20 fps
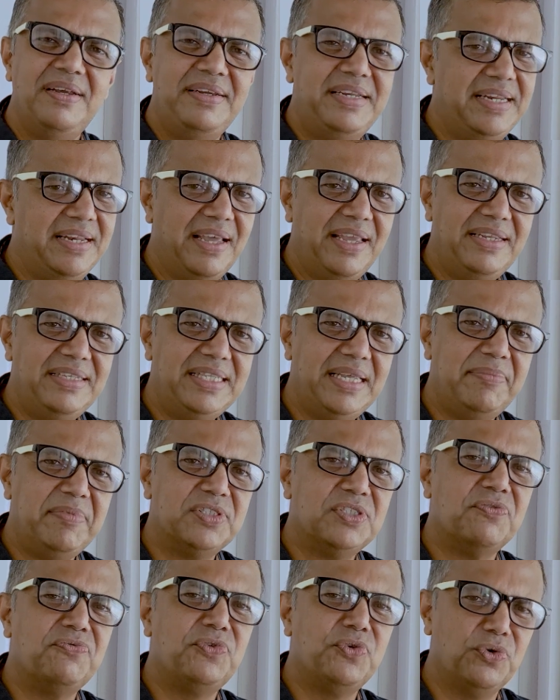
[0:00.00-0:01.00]
Denying them
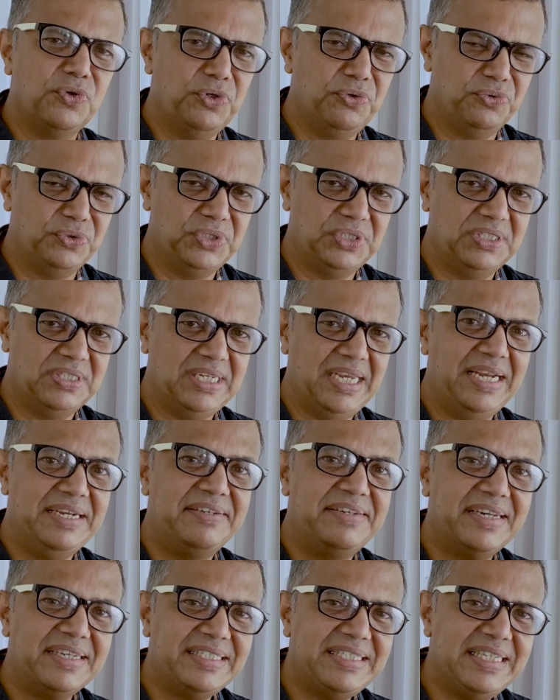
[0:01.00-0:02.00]
is of no use.
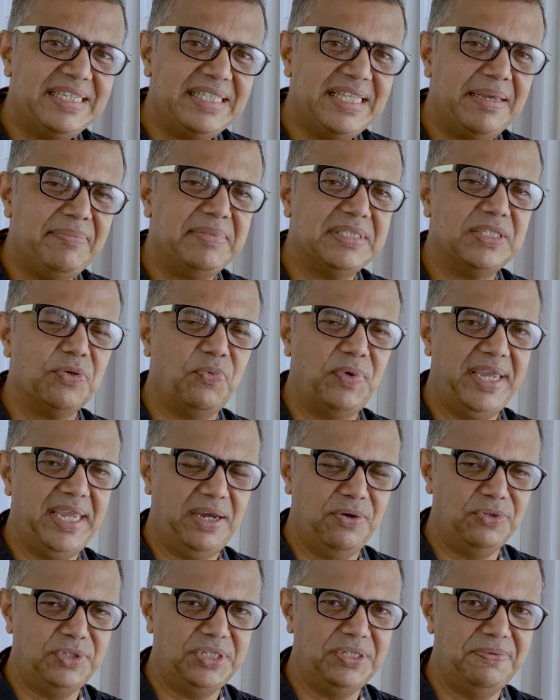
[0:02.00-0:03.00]
Addressing them is the way
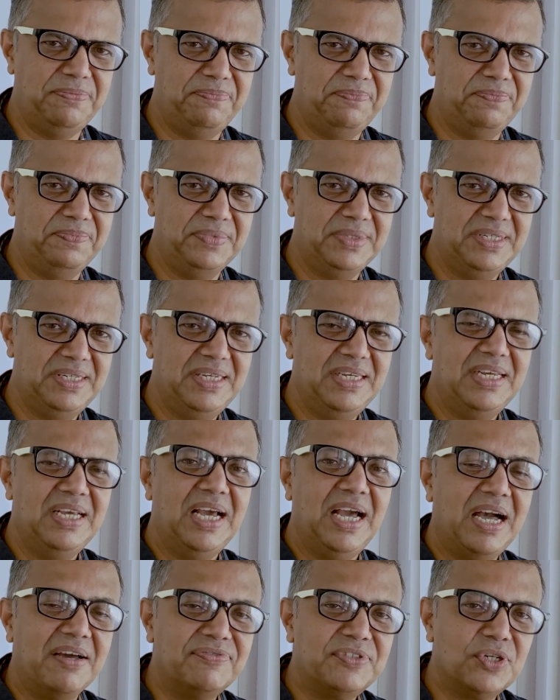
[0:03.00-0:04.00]
out.
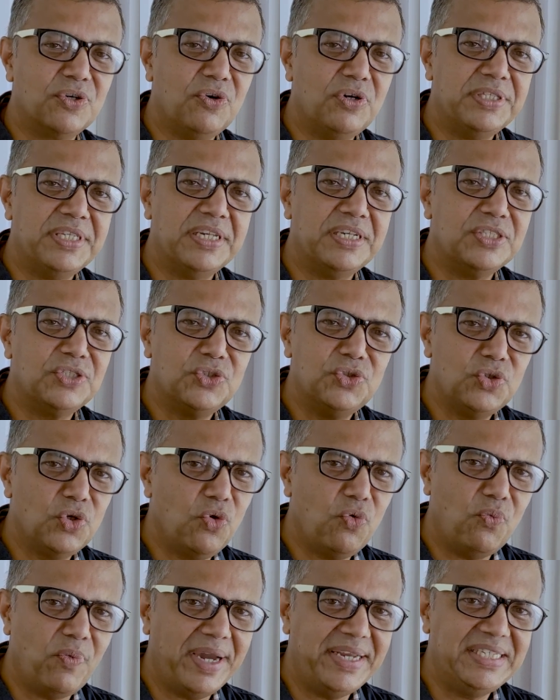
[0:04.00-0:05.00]
After all, there is
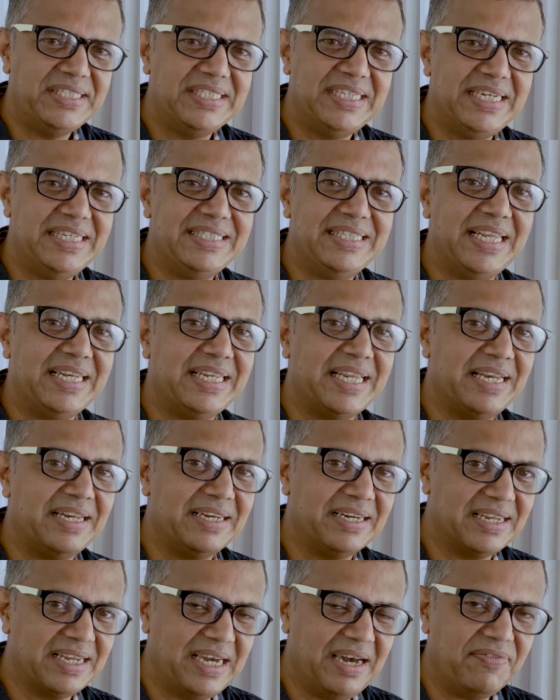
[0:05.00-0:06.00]
no white sheet that
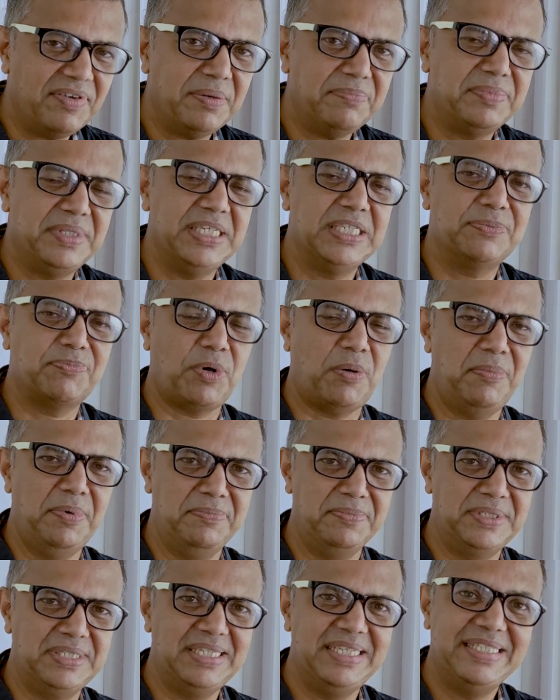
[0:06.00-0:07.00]
can cover up these
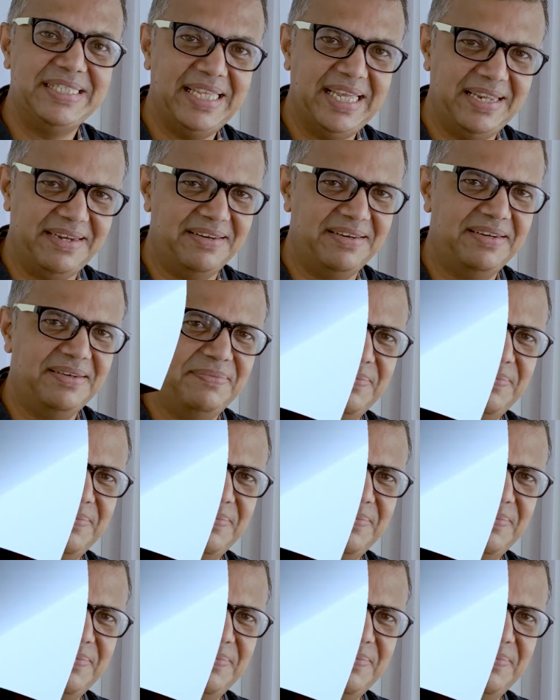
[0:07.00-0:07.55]
problems, is there?